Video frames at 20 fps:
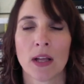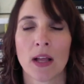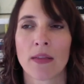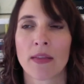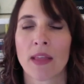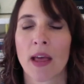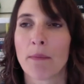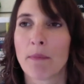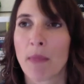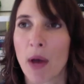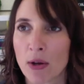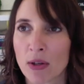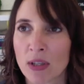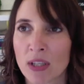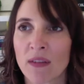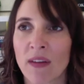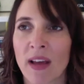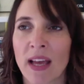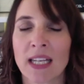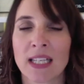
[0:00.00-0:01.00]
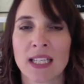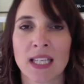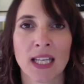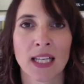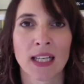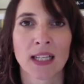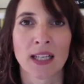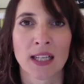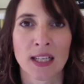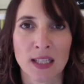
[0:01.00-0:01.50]
They're motivating
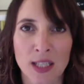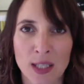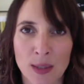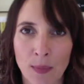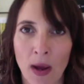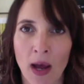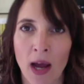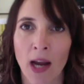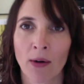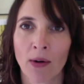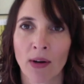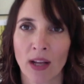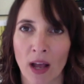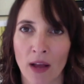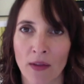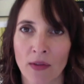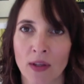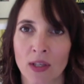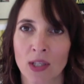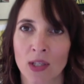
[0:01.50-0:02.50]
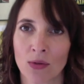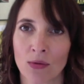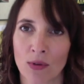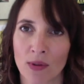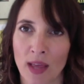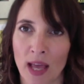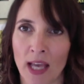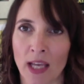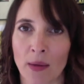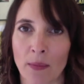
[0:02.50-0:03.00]
and inspiring others through
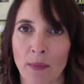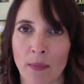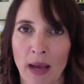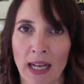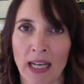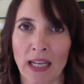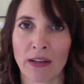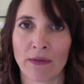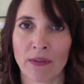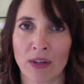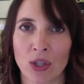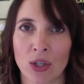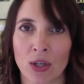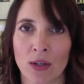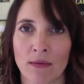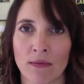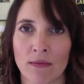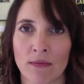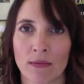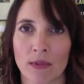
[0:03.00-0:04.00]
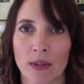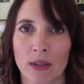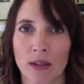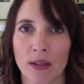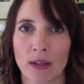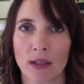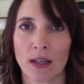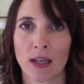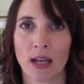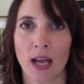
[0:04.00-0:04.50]
their compelling vision.
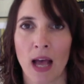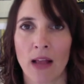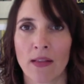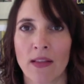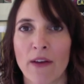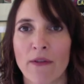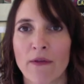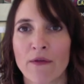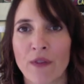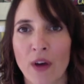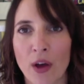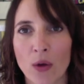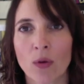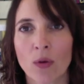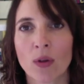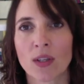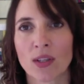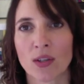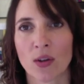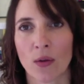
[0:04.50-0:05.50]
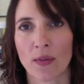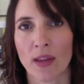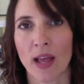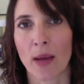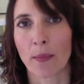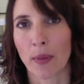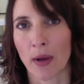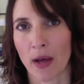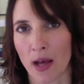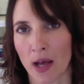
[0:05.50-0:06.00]
And they're focused on their
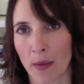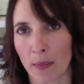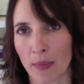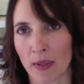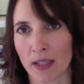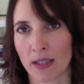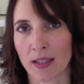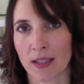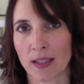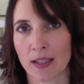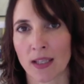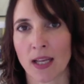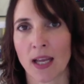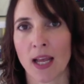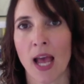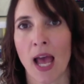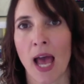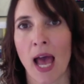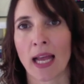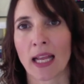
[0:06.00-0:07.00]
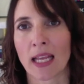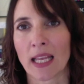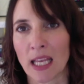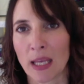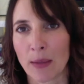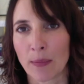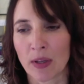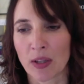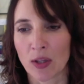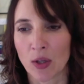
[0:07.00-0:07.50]
purpose and
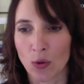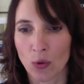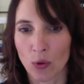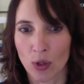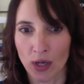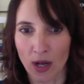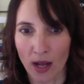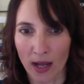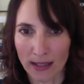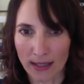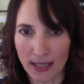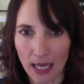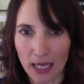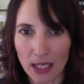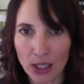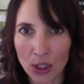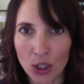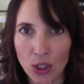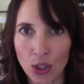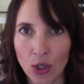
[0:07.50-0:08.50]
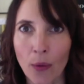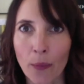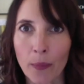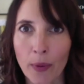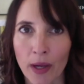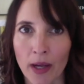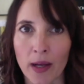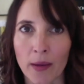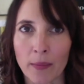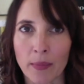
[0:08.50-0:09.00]
keeping the organisation on
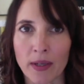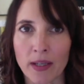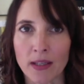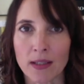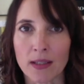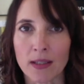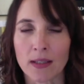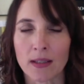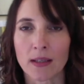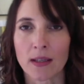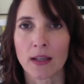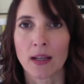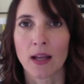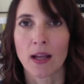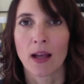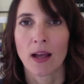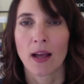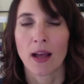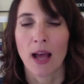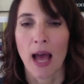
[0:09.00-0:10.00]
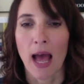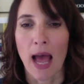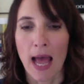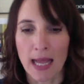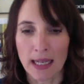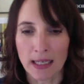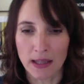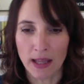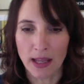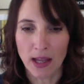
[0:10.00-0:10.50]
purpose.
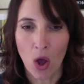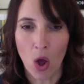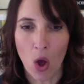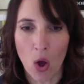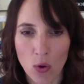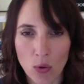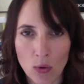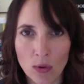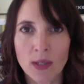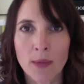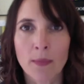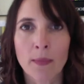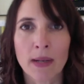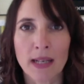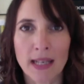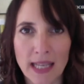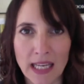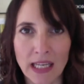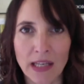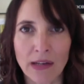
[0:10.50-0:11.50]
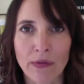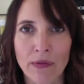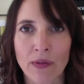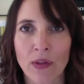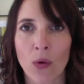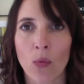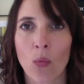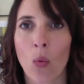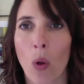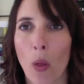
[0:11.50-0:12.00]
And they hold a belief
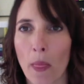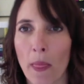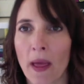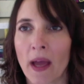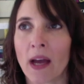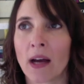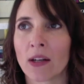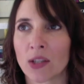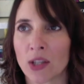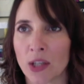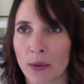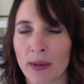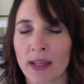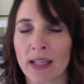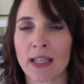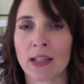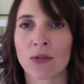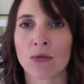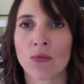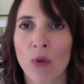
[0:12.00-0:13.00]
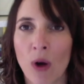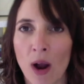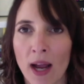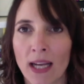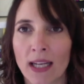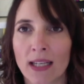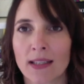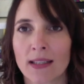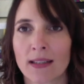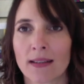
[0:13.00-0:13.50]
that what they are doing is
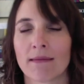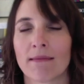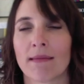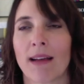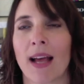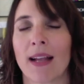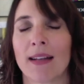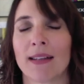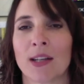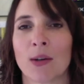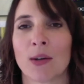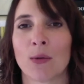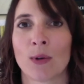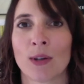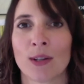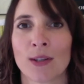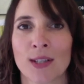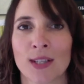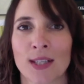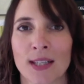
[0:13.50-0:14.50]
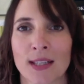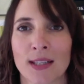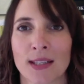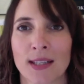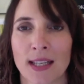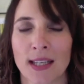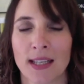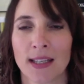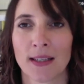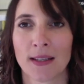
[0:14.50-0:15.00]
right and it will
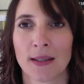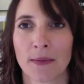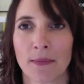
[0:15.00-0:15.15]
succeed.